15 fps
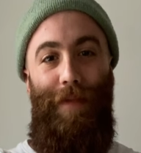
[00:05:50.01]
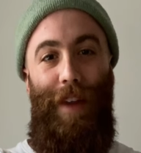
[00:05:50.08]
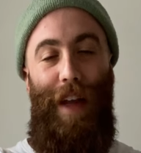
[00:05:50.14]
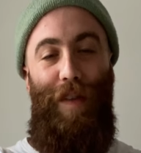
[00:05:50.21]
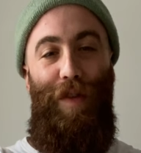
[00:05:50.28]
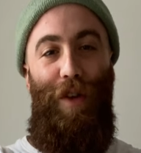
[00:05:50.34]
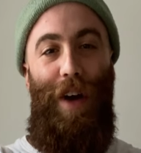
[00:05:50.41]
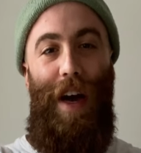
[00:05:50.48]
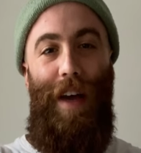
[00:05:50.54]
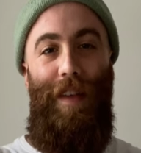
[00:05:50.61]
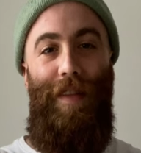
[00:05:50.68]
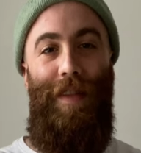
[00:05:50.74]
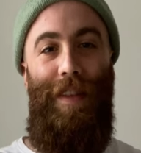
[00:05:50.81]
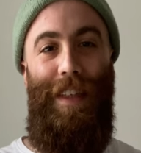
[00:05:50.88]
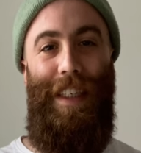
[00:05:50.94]
Love you
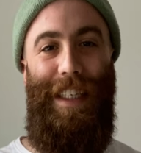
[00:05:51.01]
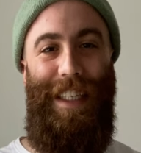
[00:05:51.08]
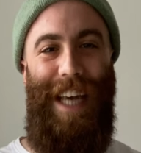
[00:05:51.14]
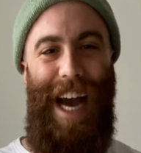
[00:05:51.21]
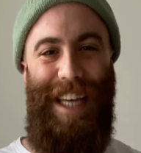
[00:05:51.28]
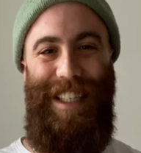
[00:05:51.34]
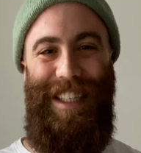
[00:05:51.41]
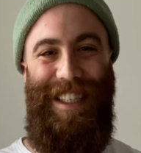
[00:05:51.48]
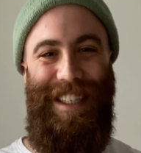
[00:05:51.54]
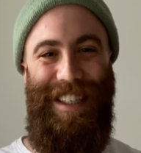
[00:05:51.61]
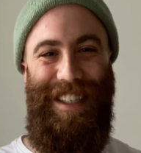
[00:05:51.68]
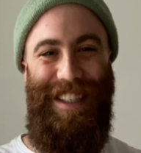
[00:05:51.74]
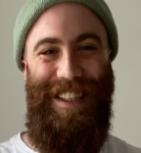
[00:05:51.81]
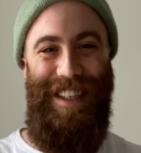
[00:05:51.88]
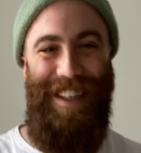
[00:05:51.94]
guys. Yes!
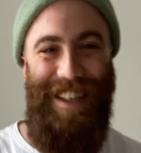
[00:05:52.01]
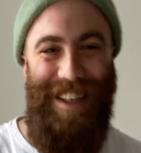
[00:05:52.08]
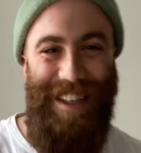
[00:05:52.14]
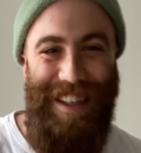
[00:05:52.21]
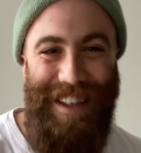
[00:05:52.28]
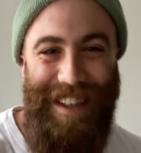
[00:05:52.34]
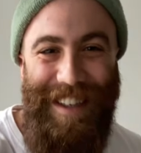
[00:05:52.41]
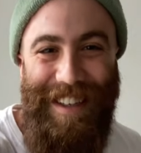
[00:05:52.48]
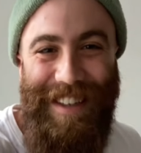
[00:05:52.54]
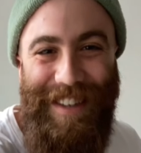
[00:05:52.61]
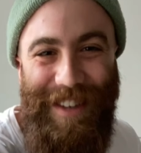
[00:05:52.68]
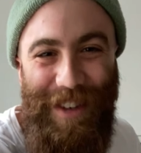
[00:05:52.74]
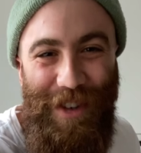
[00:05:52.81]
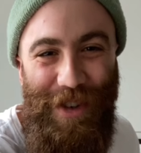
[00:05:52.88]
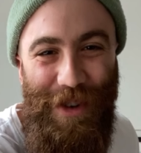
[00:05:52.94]

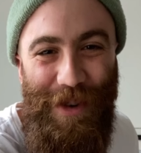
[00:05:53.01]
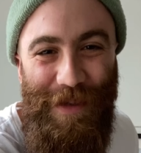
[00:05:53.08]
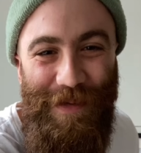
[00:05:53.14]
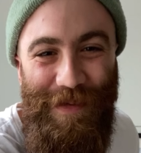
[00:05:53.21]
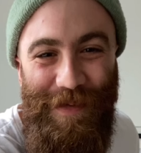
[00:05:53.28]
See you soon.